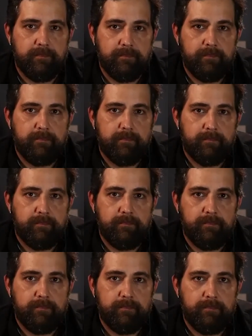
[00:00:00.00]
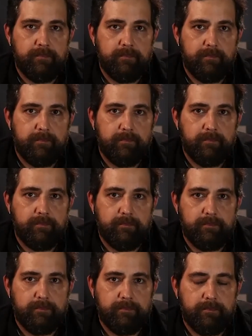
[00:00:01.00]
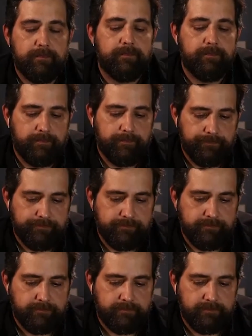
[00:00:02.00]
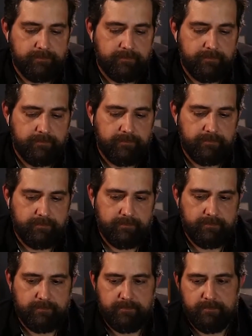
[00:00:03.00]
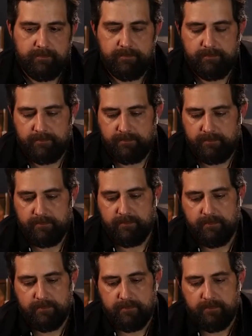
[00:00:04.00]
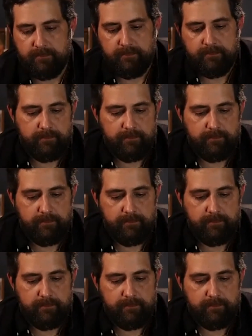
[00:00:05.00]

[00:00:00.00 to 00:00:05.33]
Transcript: [no speech]